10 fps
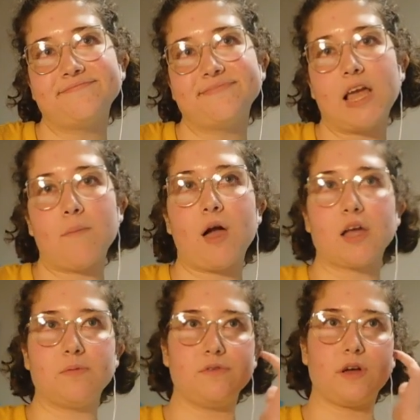Yeah, I'm not
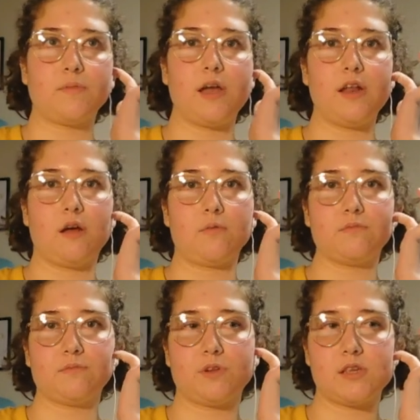going to move up. I know, I'm
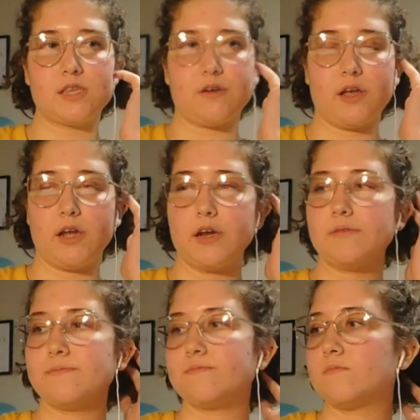going to stay right here.
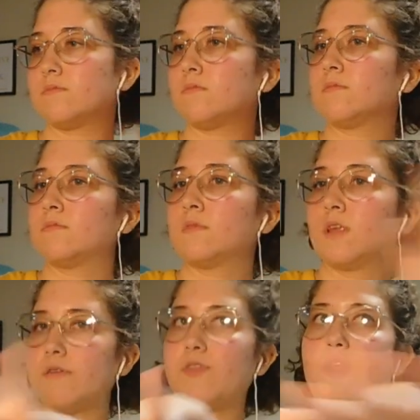
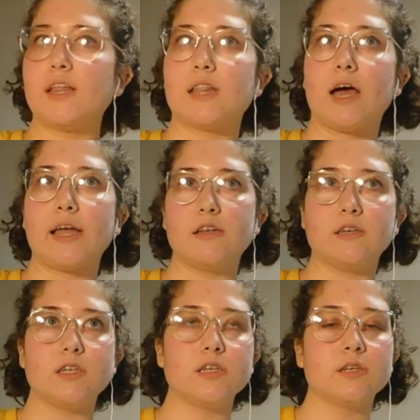Being
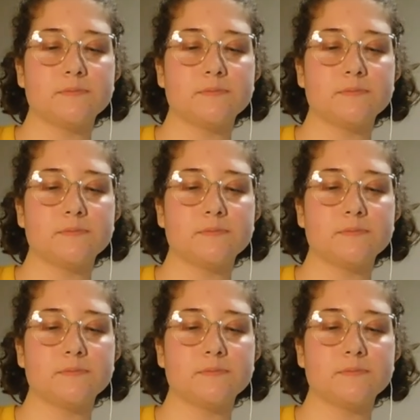lined.